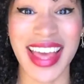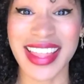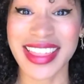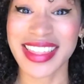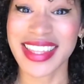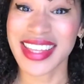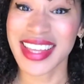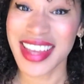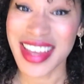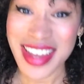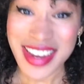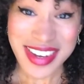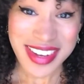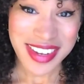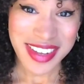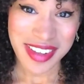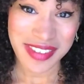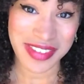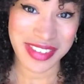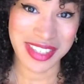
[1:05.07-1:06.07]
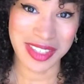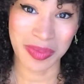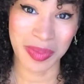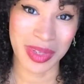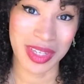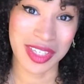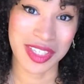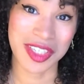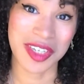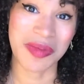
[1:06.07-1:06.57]
At the end of his
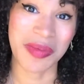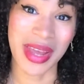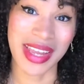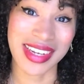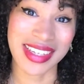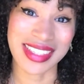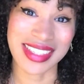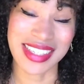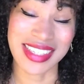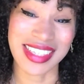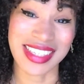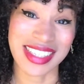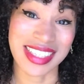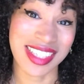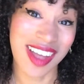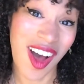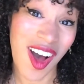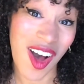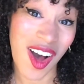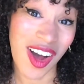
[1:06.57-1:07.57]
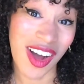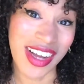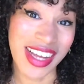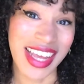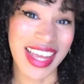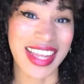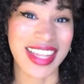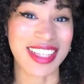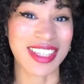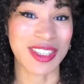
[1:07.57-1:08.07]
speech, he made us sing a
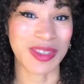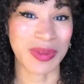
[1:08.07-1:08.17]
song in